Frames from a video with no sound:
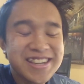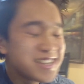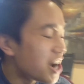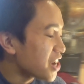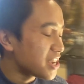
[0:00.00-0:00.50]

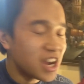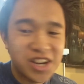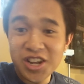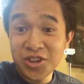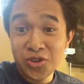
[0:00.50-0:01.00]
cannot eat
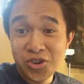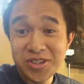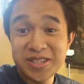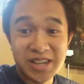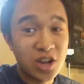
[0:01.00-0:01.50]
another
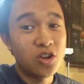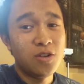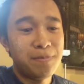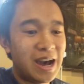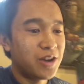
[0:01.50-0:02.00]
single
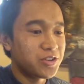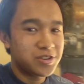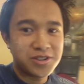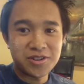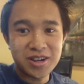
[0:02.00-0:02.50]

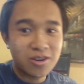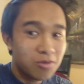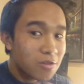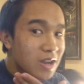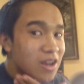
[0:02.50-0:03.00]
powder donut. Oh,
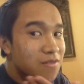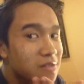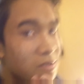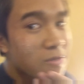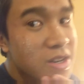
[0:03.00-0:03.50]
well, I have.
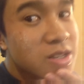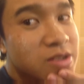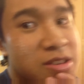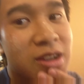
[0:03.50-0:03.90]
Look at